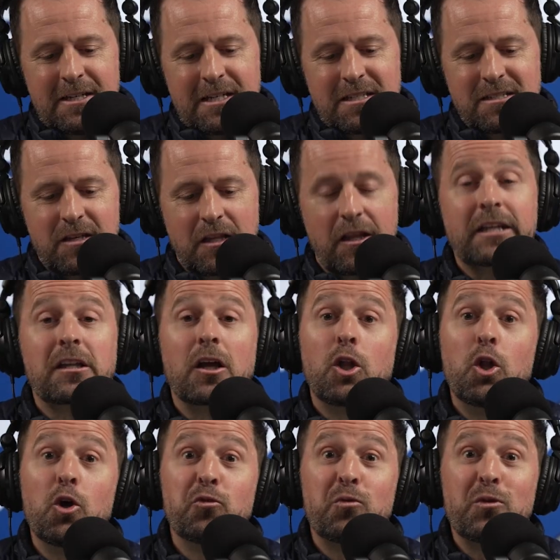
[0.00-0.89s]
So I'd like to
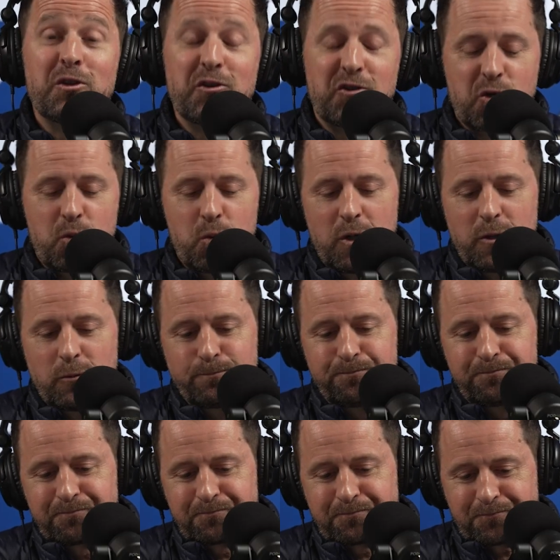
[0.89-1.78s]
close with this quote.
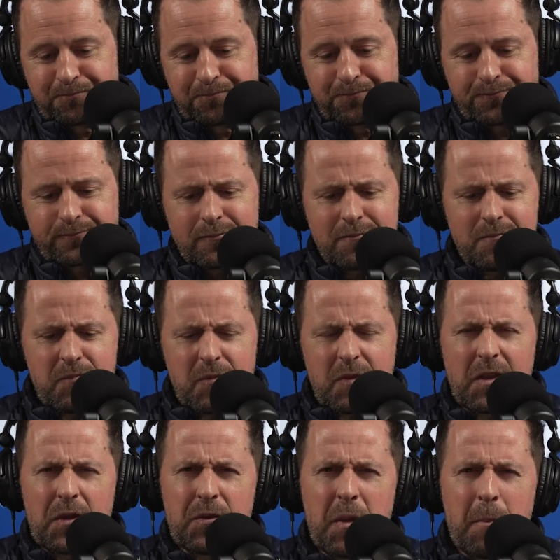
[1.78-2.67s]

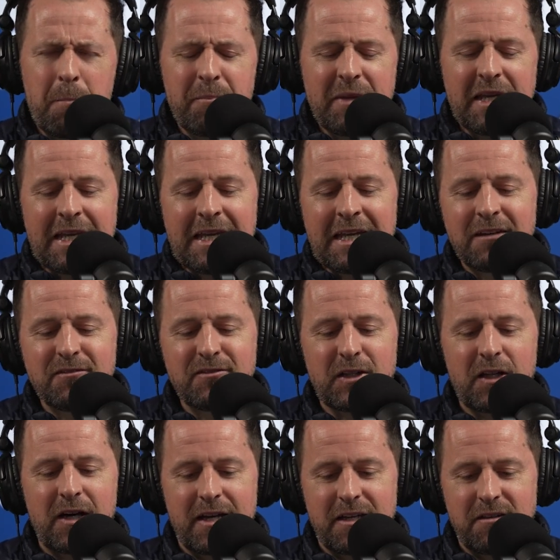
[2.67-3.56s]
The meaning
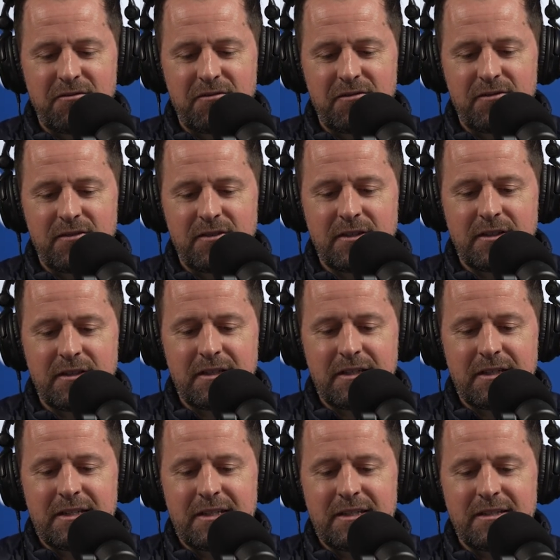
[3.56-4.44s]
of life
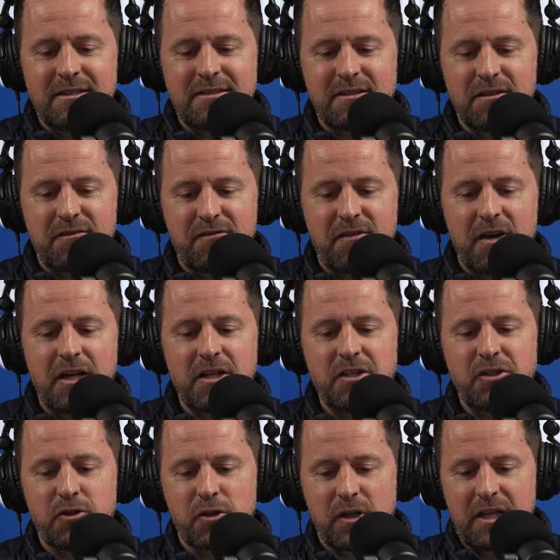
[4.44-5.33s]
is to
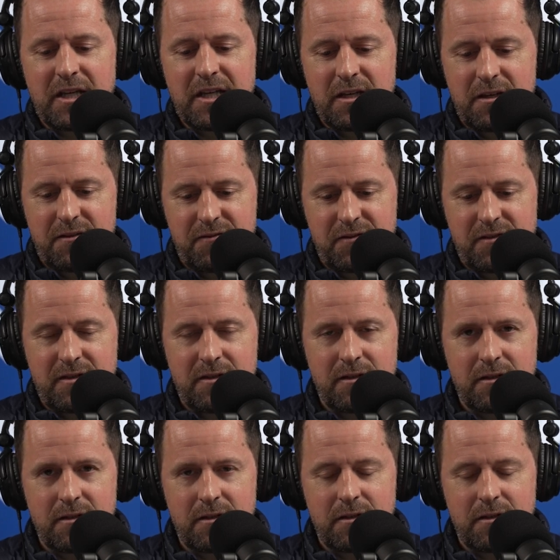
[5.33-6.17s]
find your gift.